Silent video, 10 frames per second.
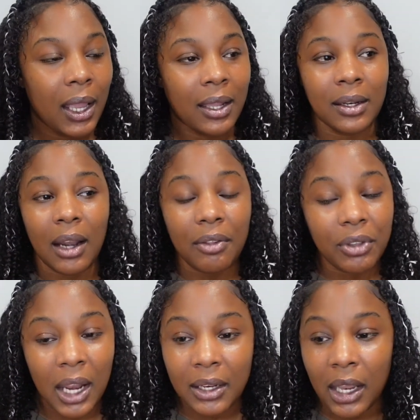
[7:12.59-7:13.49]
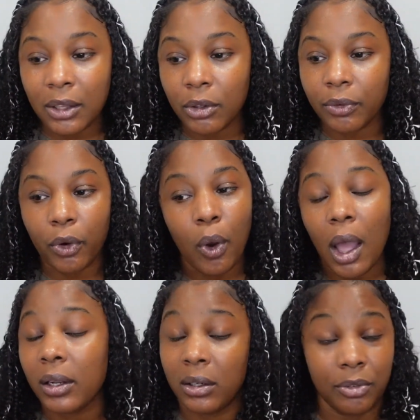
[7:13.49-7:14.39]
And then after that day is over, oh,
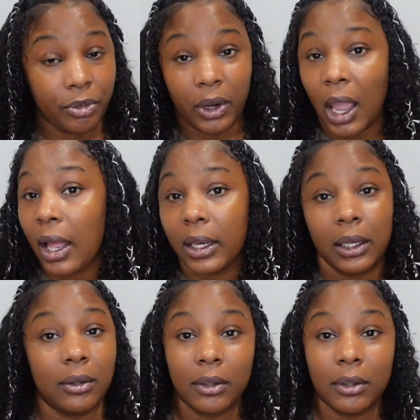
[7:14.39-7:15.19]
I done forgot it.